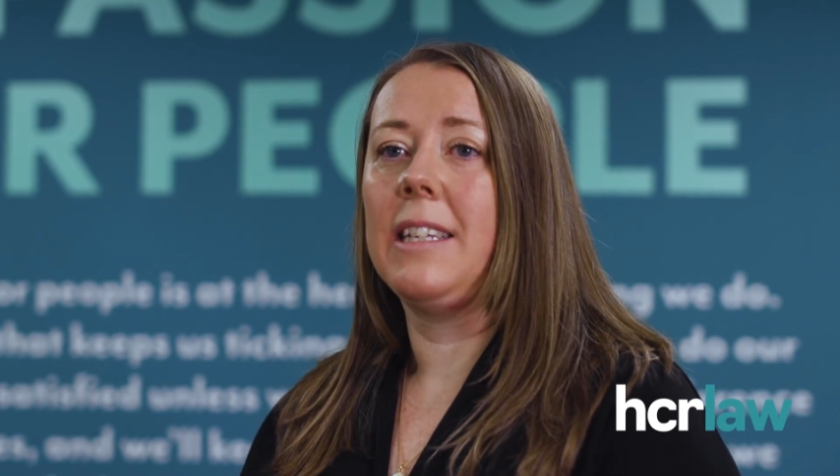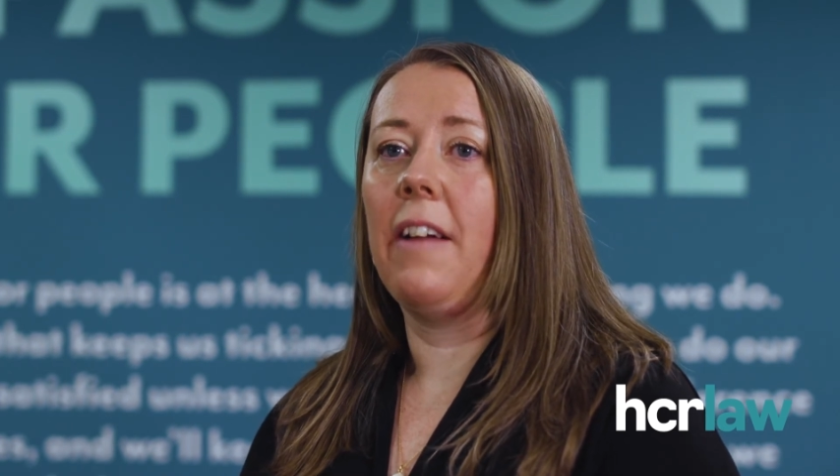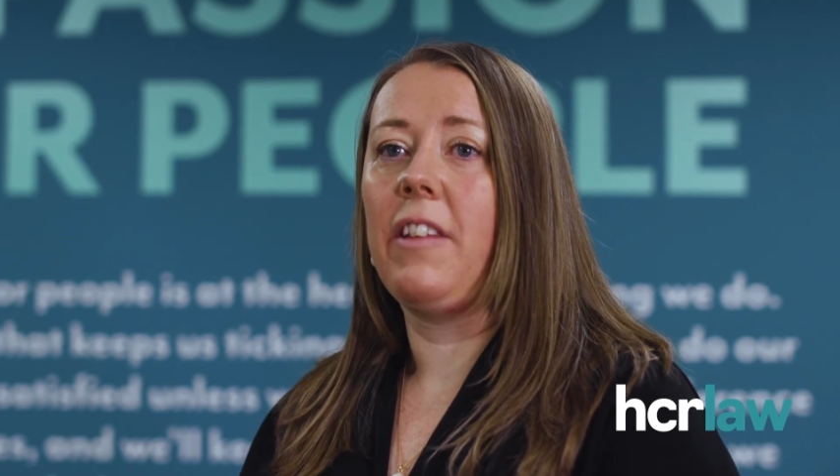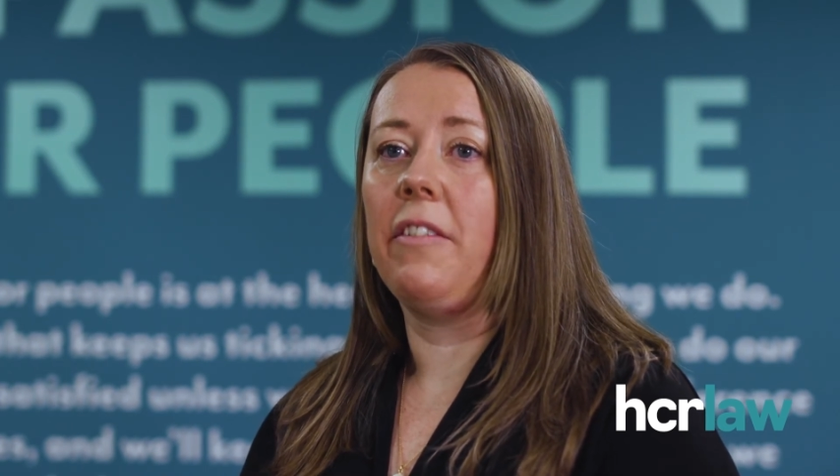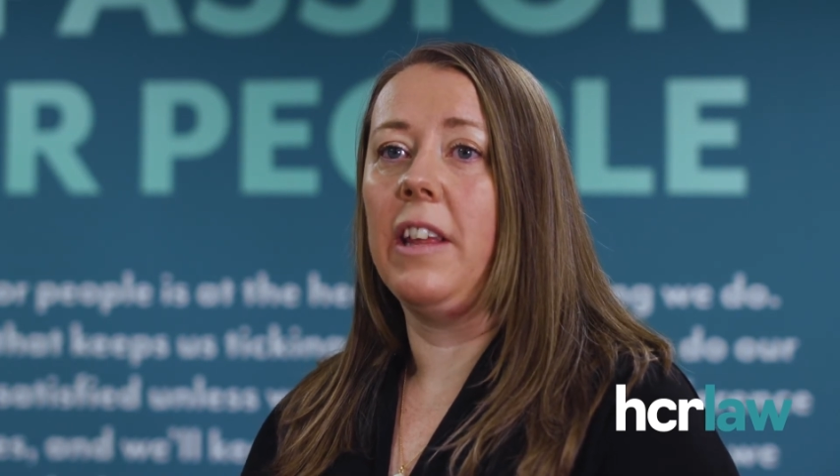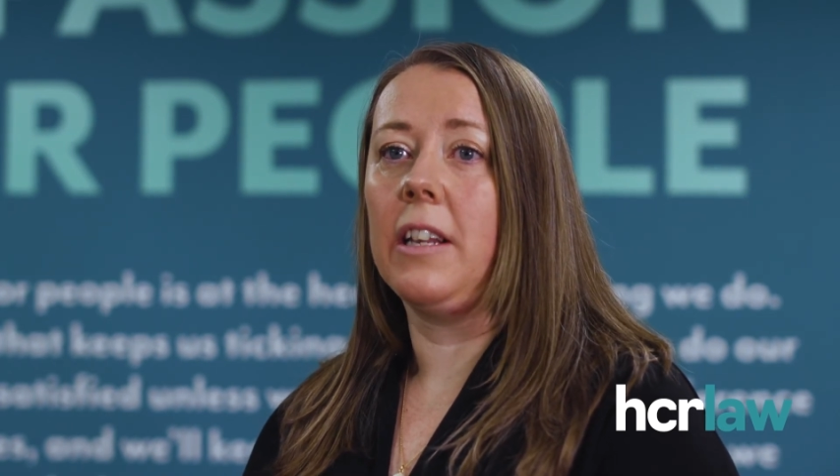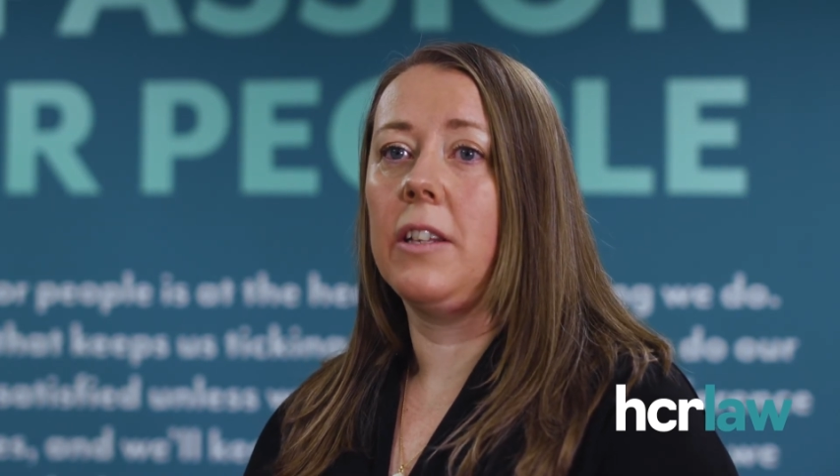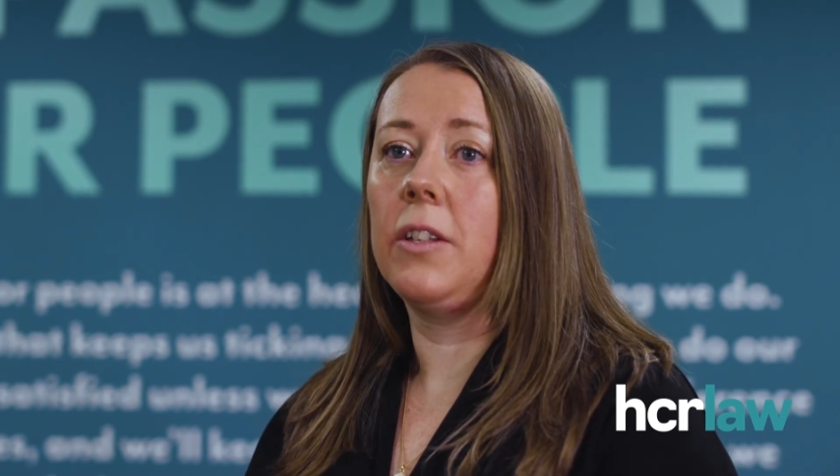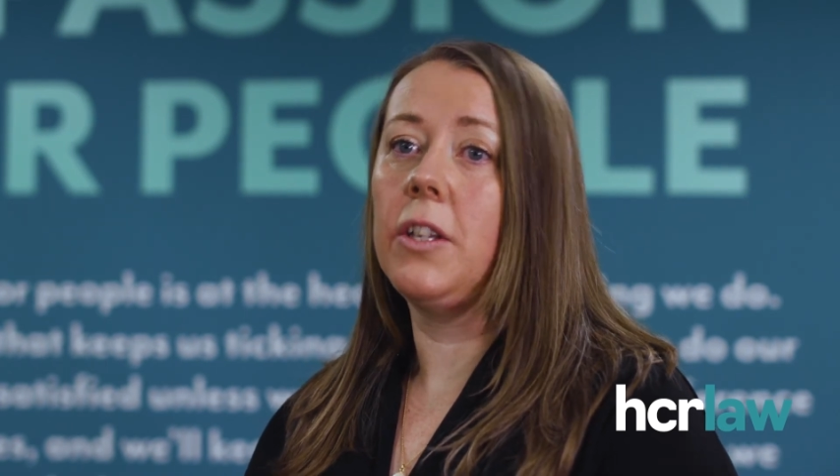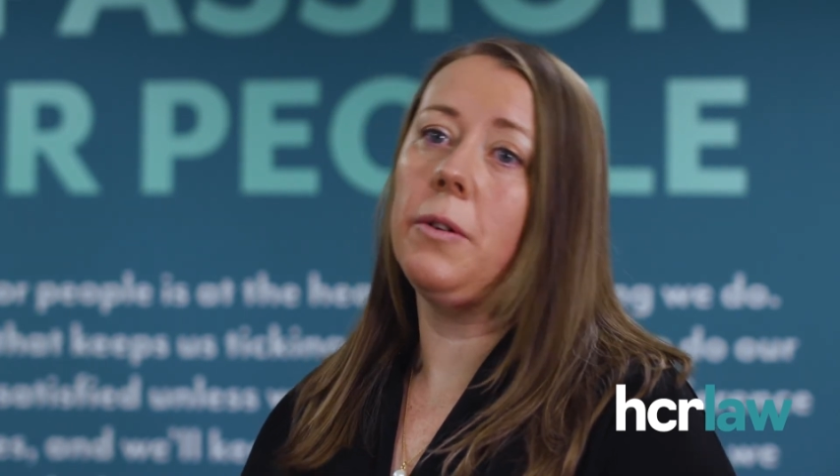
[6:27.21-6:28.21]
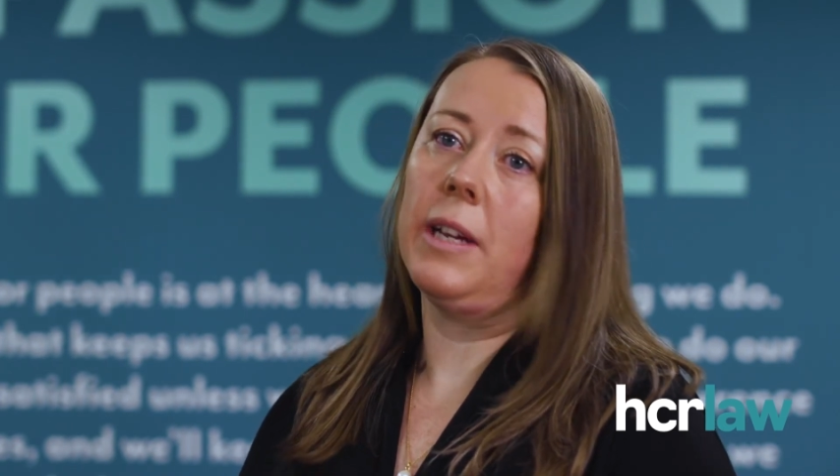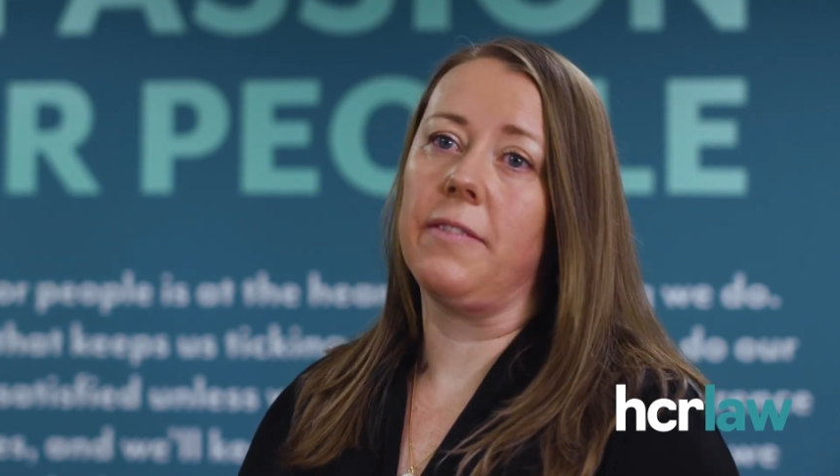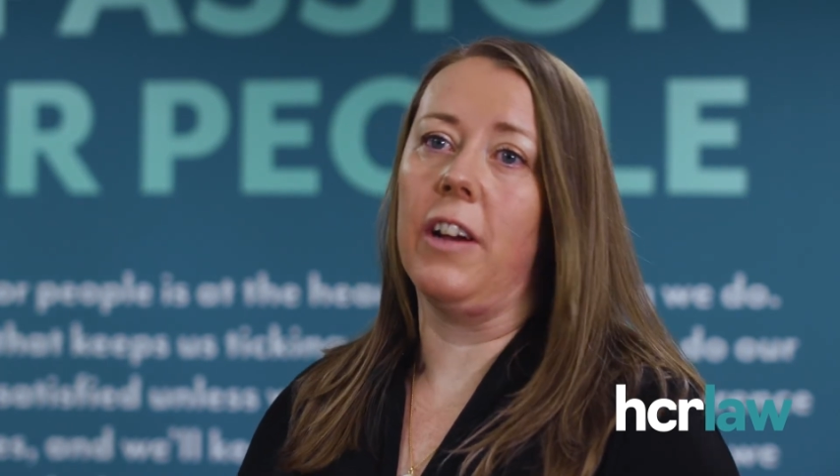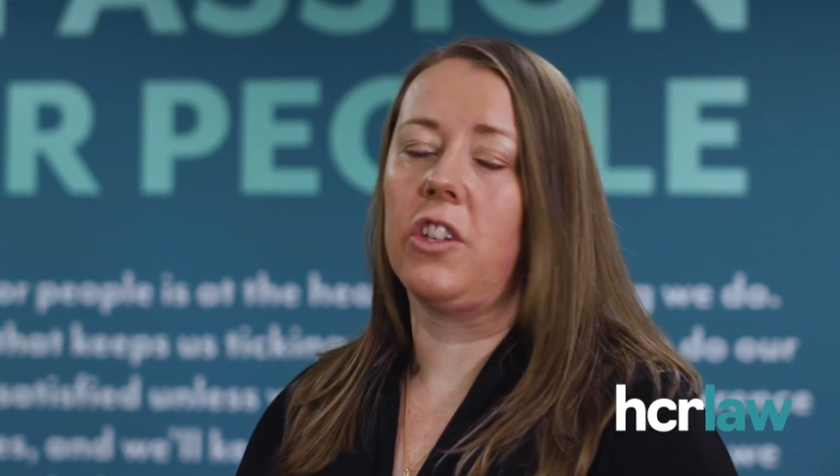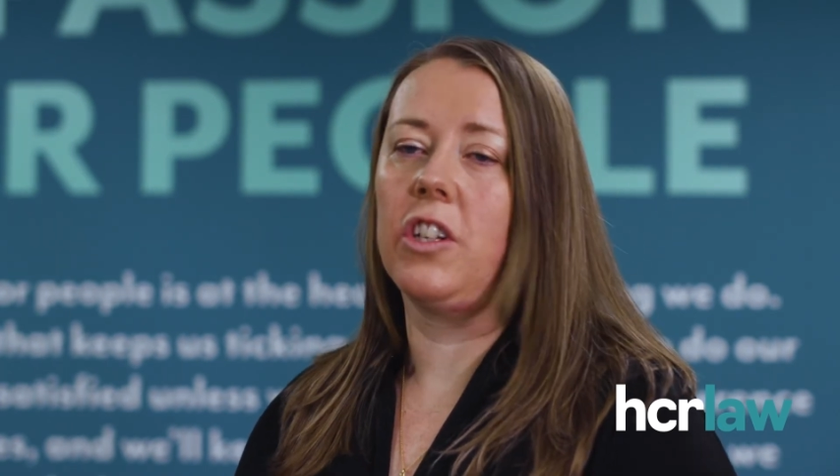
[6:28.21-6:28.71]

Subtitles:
has left everything to his first